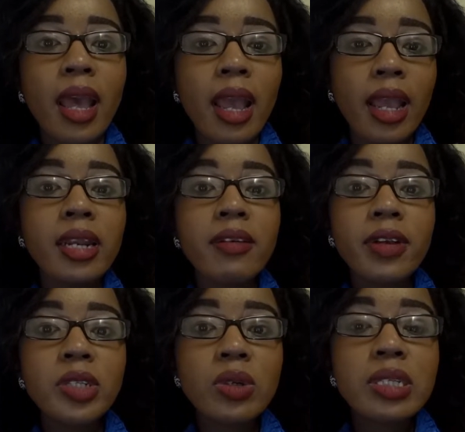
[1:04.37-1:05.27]

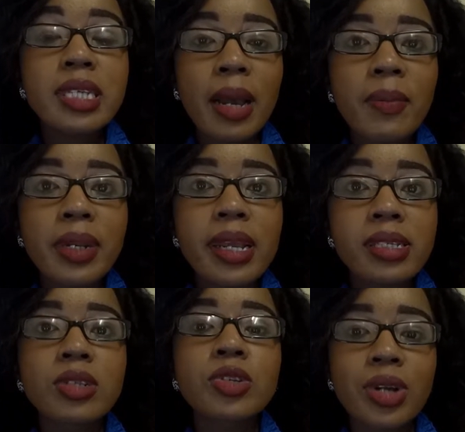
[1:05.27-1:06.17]
Individuals, companies
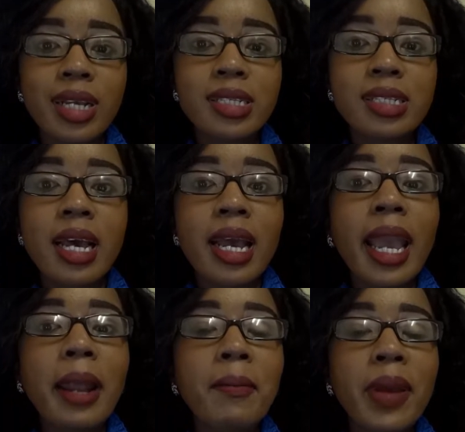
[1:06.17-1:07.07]
and trusts
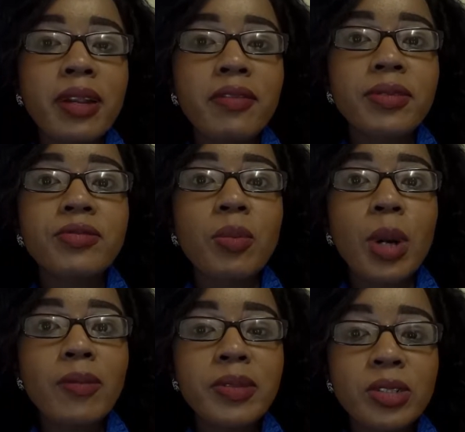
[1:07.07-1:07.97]
can benefit from
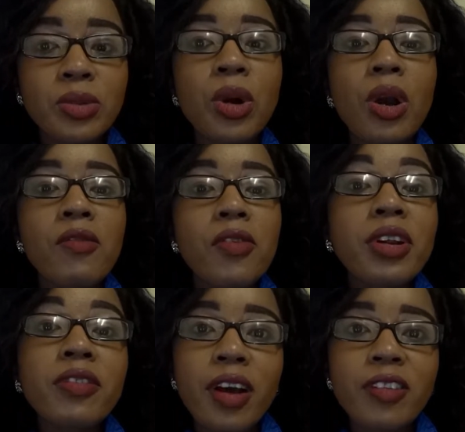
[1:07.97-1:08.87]
up to
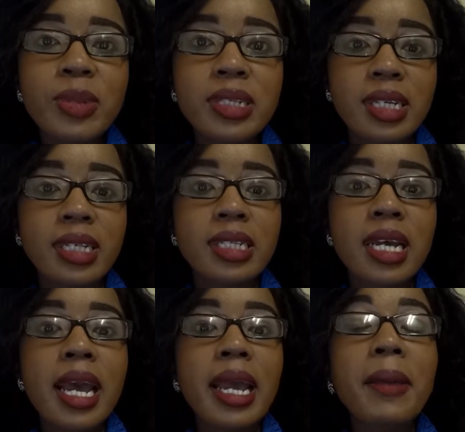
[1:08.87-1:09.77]
45%
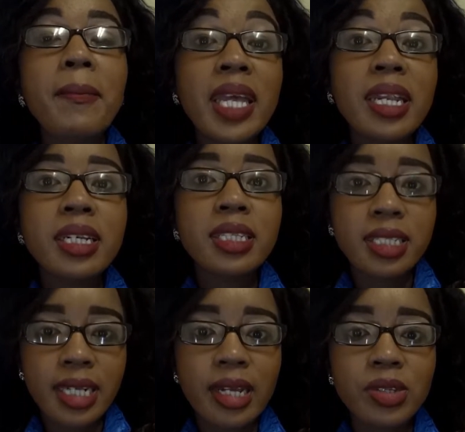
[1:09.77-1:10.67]
immediate
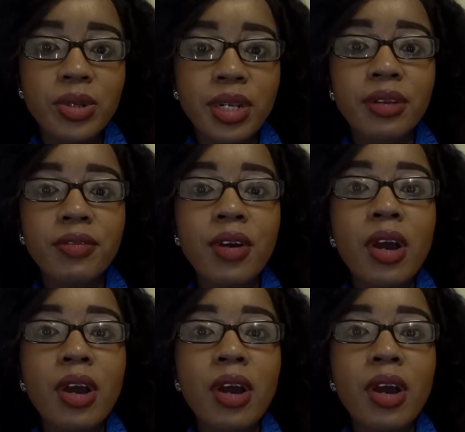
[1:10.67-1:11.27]
tax relief,